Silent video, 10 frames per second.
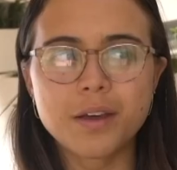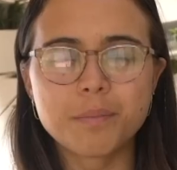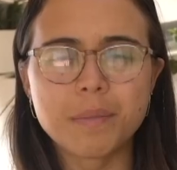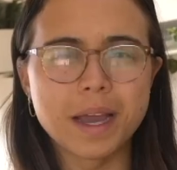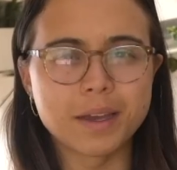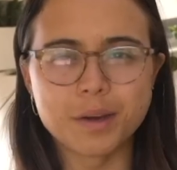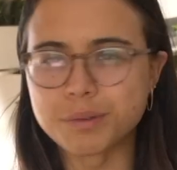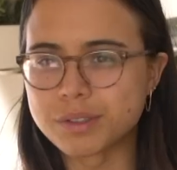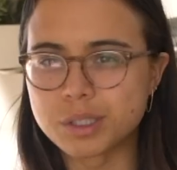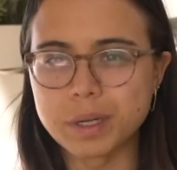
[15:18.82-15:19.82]
my
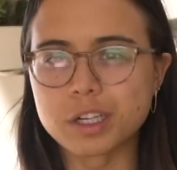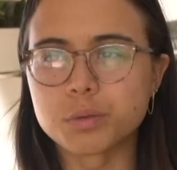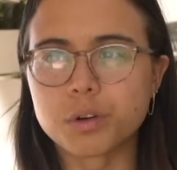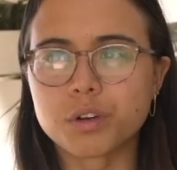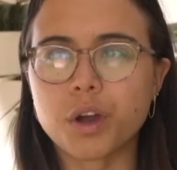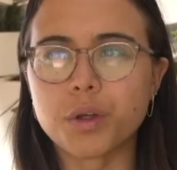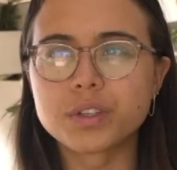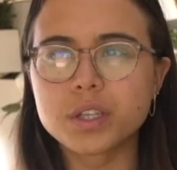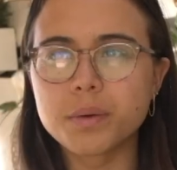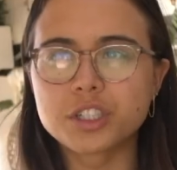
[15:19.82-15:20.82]
own spiritual growth.
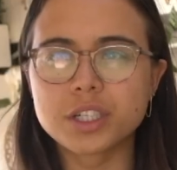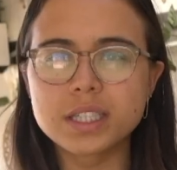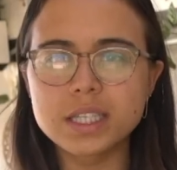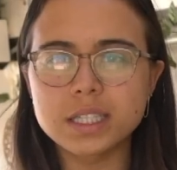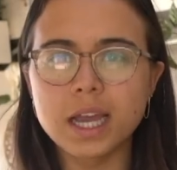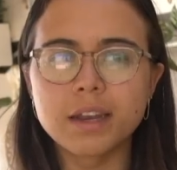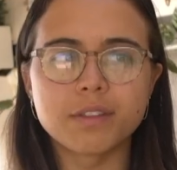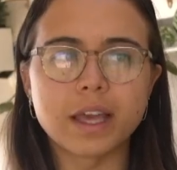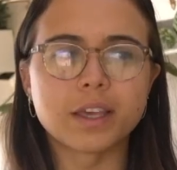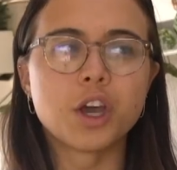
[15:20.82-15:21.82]
So it's just this kind
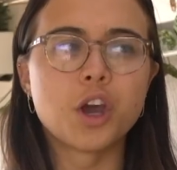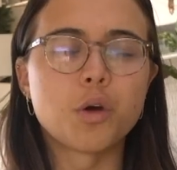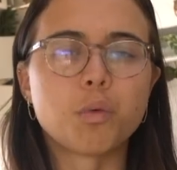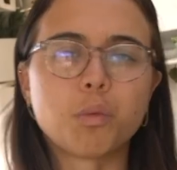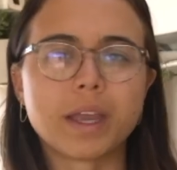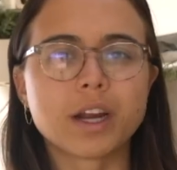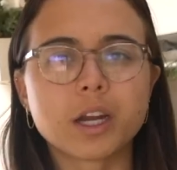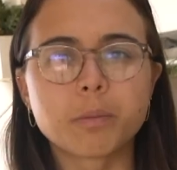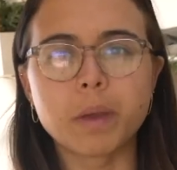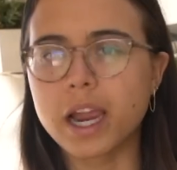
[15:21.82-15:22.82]
of like
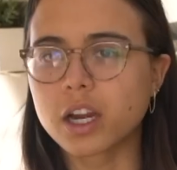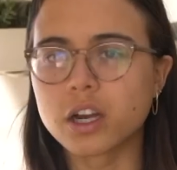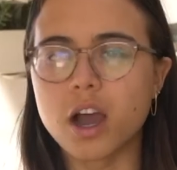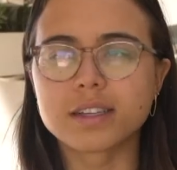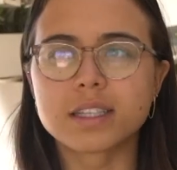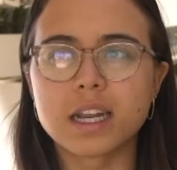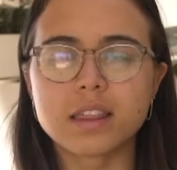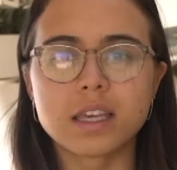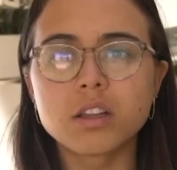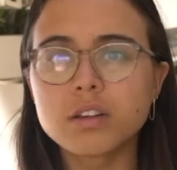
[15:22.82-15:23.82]
weird paradox, and I
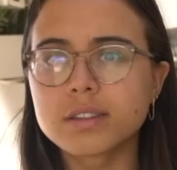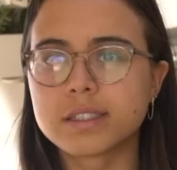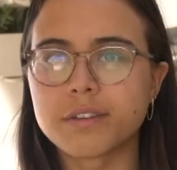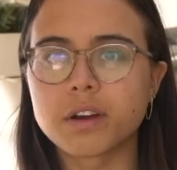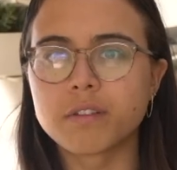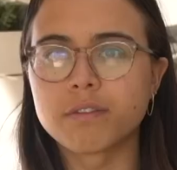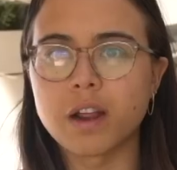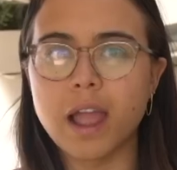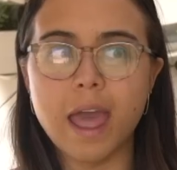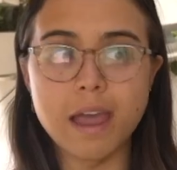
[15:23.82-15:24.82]
think it looks different
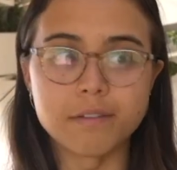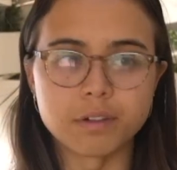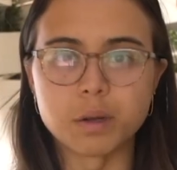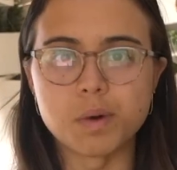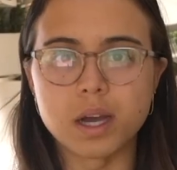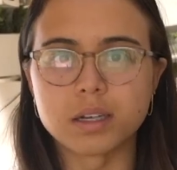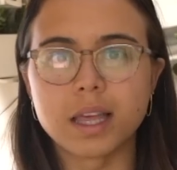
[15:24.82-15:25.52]
for everyone.